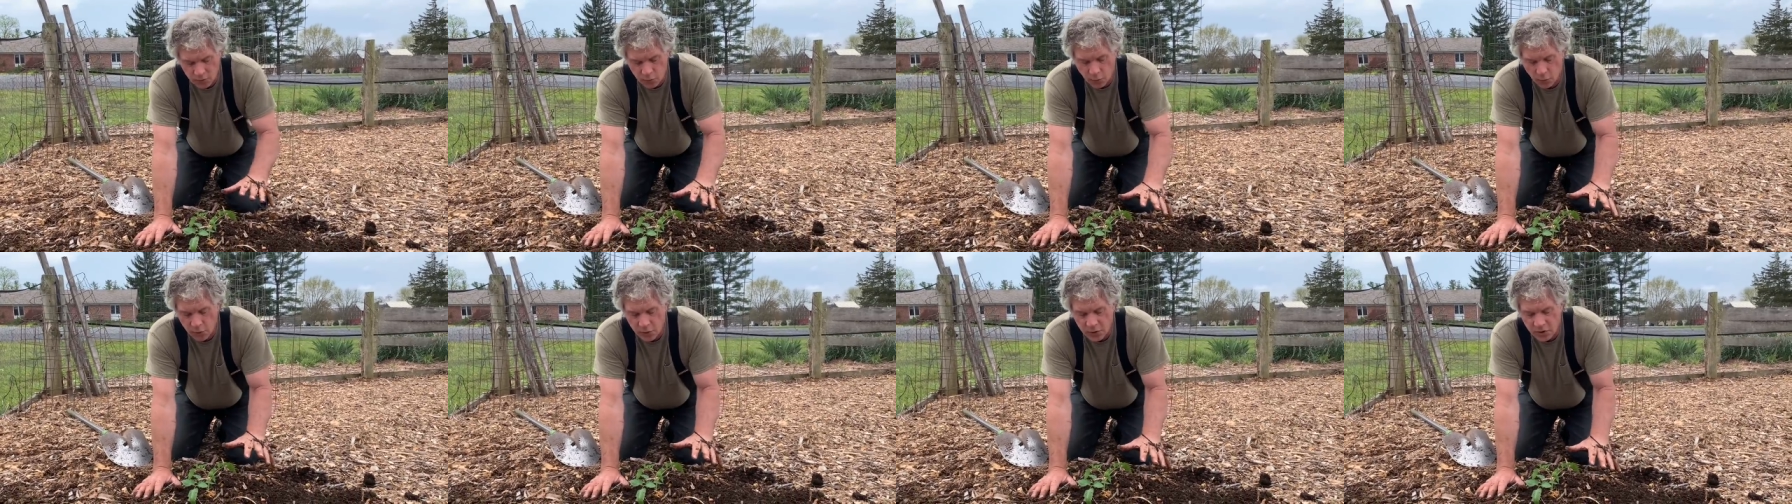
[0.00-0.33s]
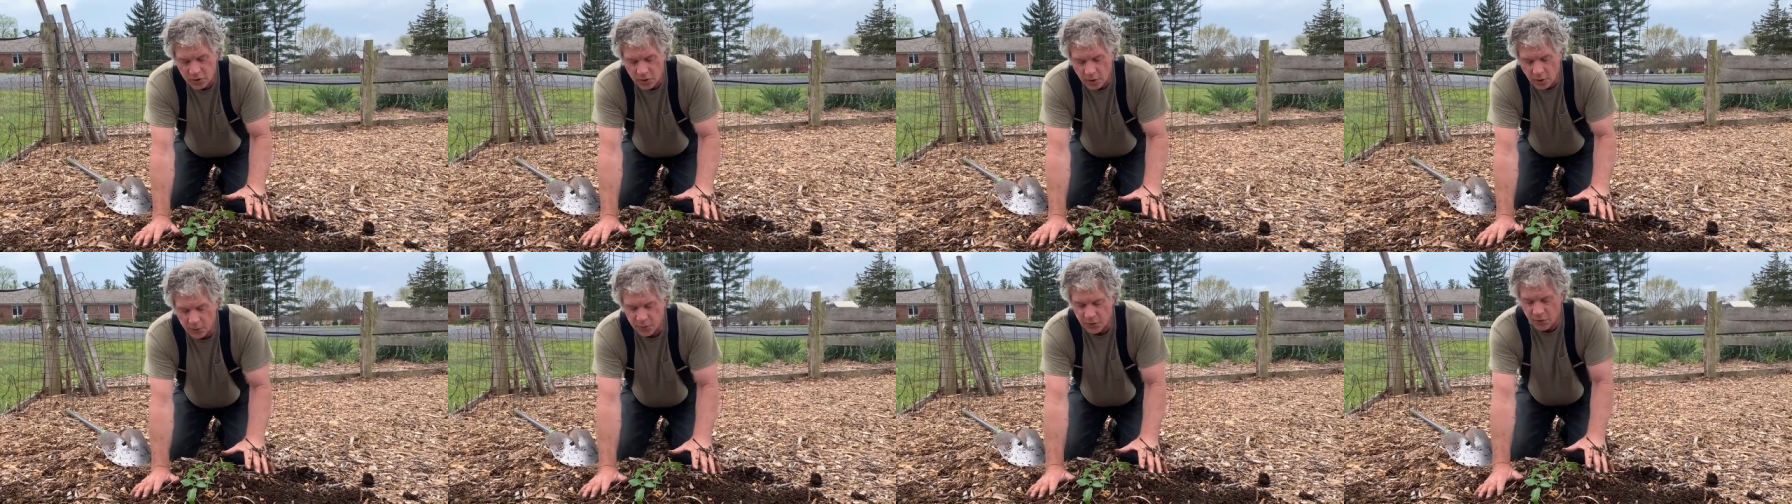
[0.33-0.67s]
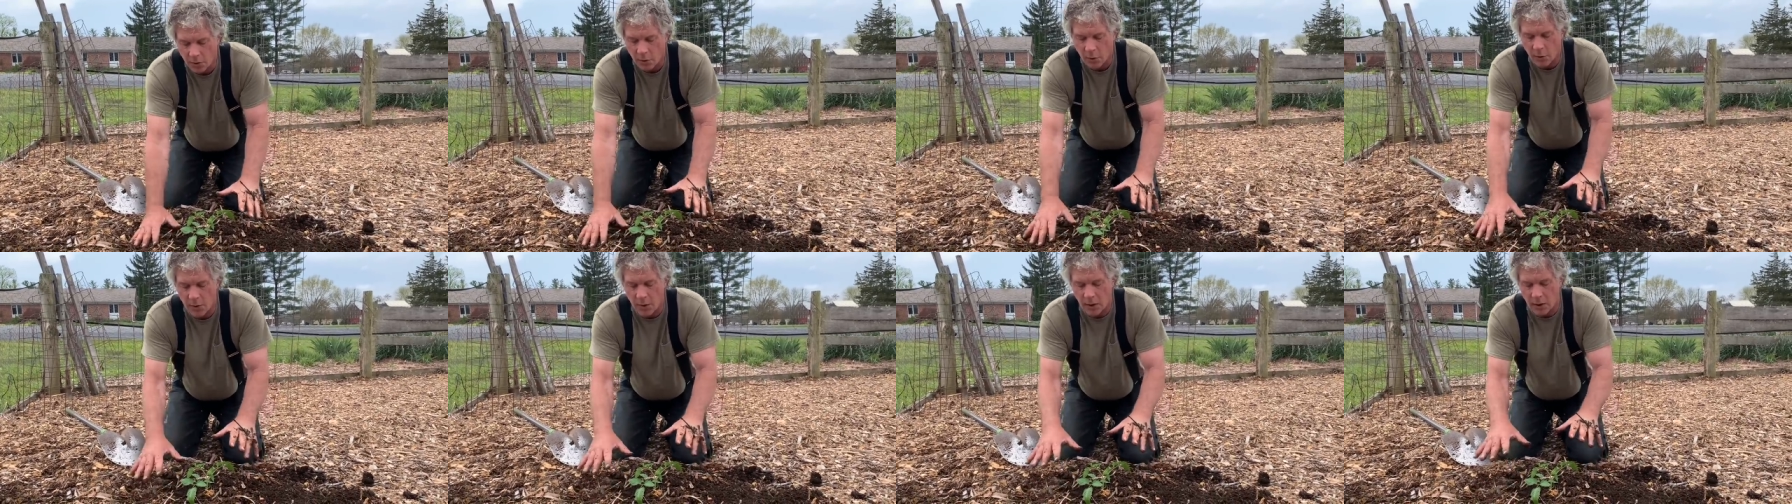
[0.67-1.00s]
wood chips are
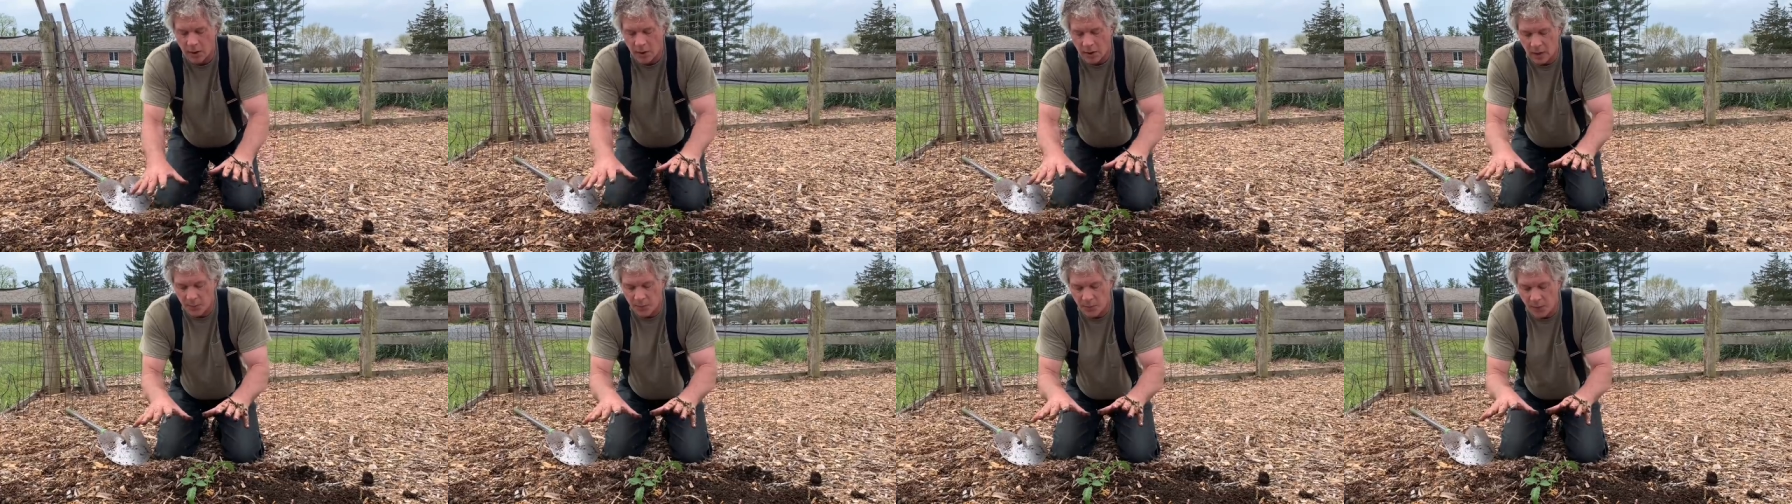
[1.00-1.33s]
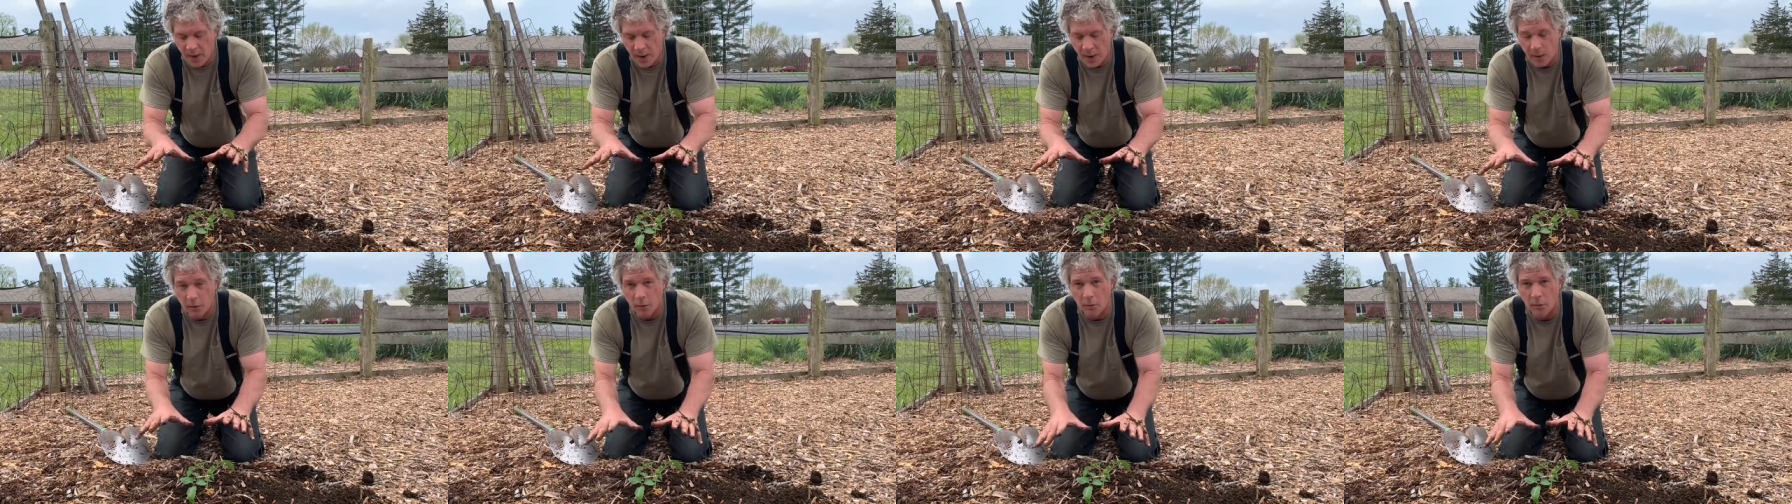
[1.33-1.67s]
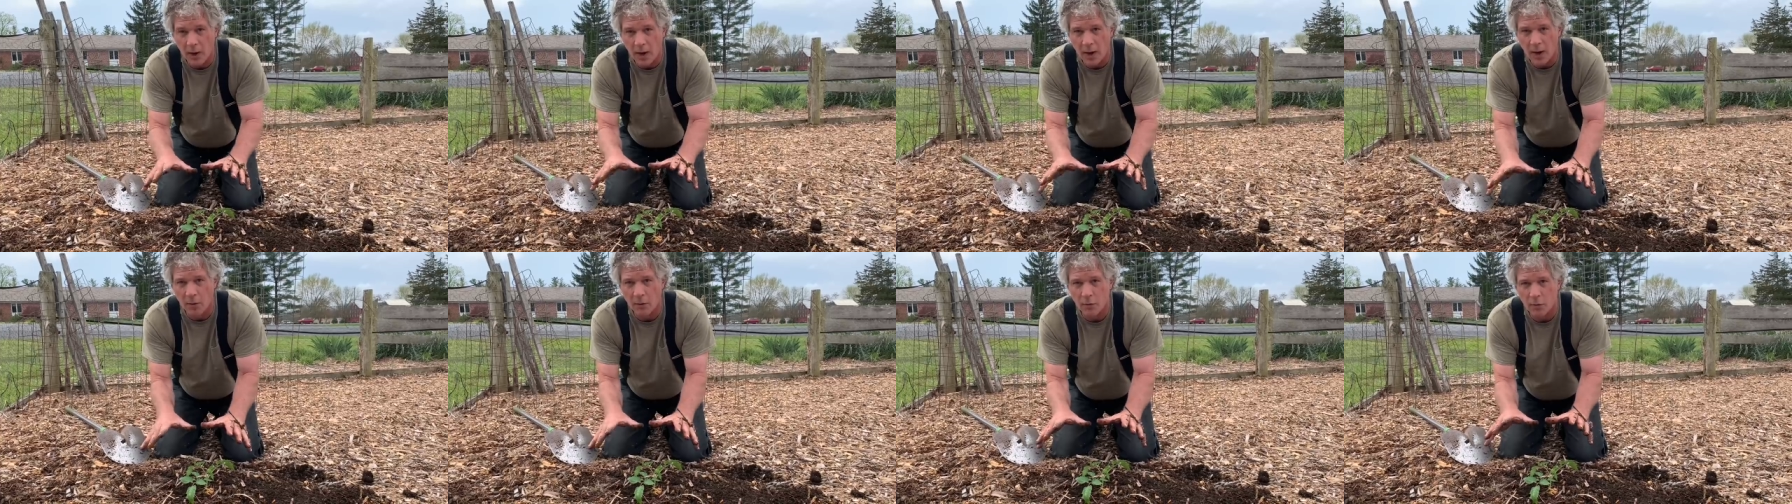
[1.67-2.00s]
going to keep that
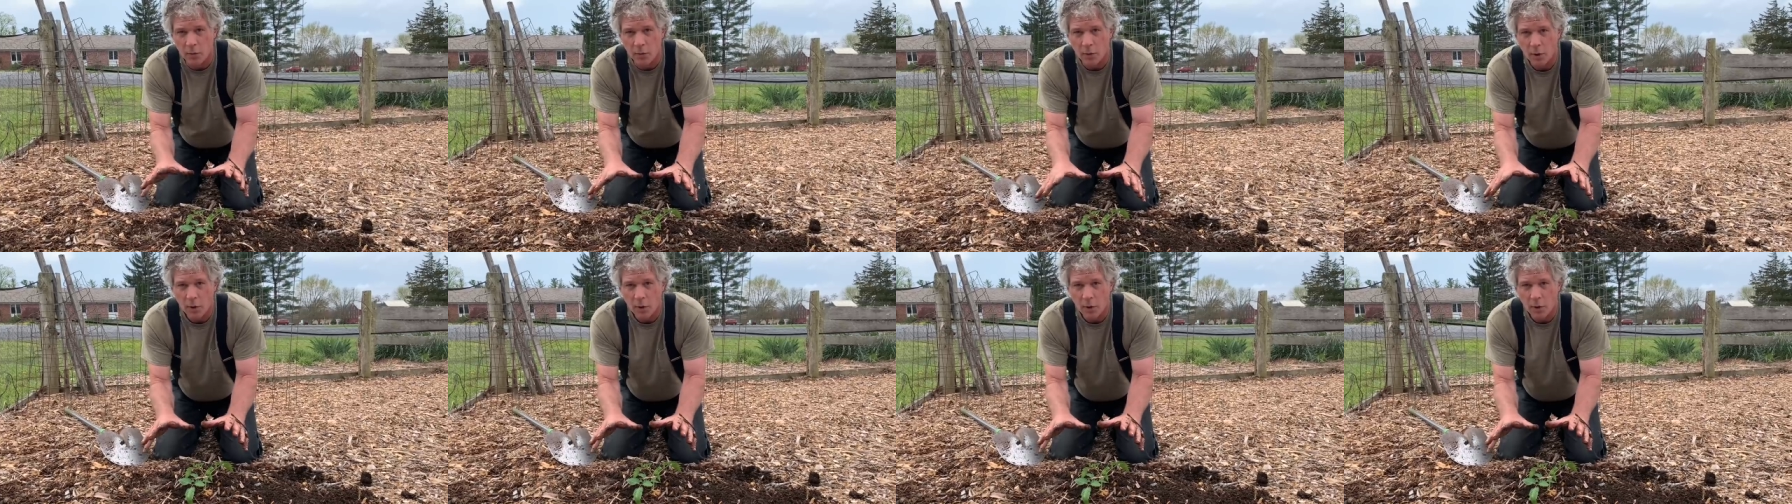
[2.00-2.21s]
ground